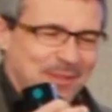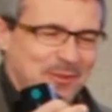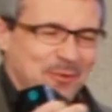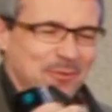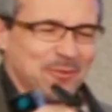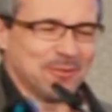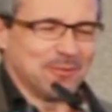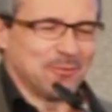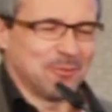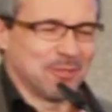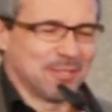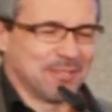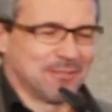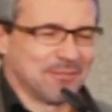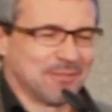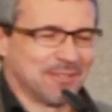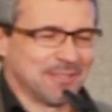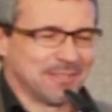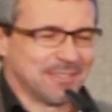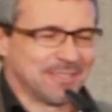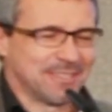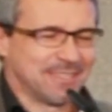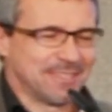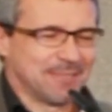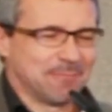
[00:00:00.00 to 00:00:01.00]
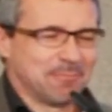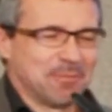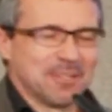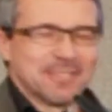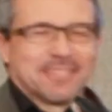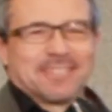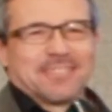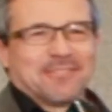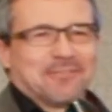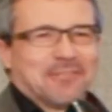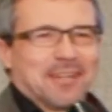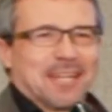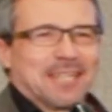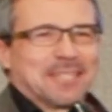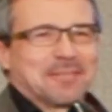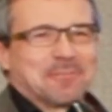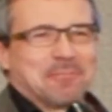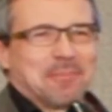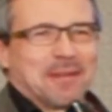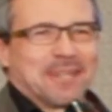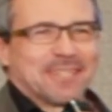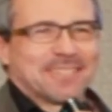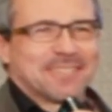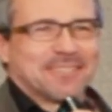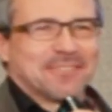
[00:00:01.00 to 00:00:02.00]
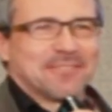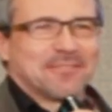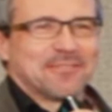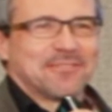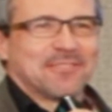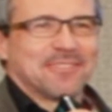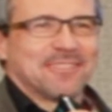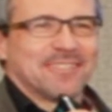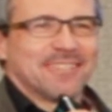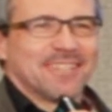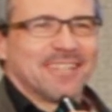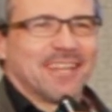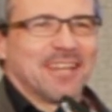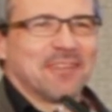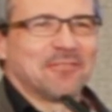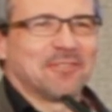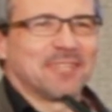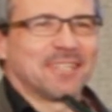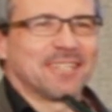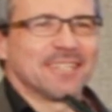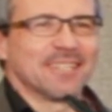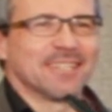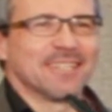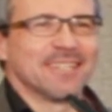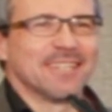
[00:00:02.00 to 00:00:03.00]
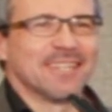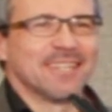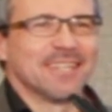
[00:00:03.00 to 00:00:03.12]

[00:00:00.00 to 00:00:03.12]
one of those positive aspects of having